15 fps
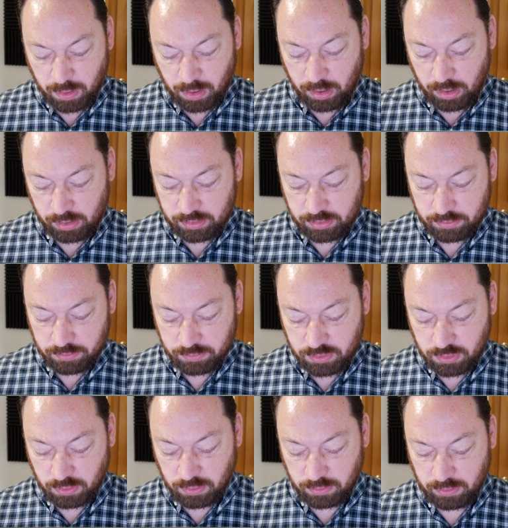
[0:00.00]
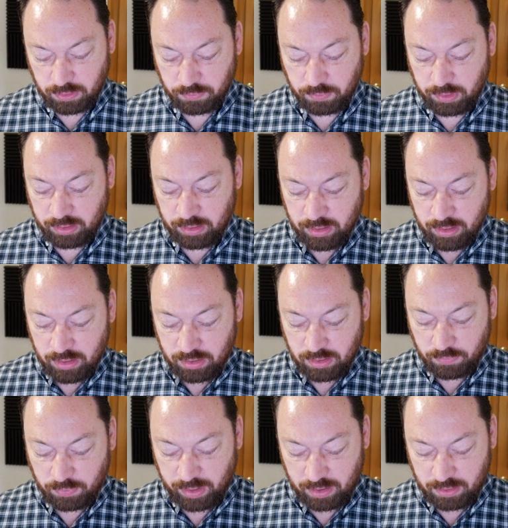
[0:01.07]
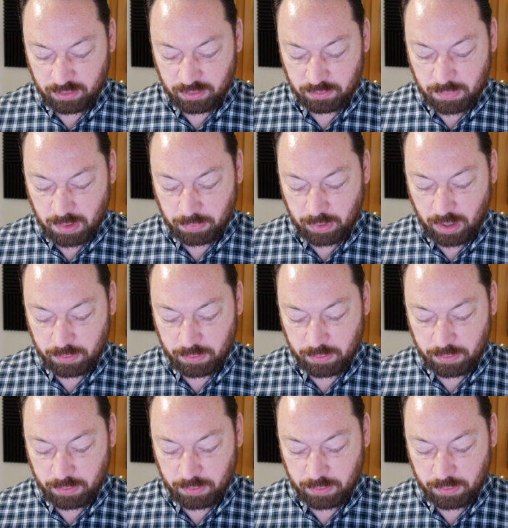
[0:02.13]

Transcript: part, so if we remember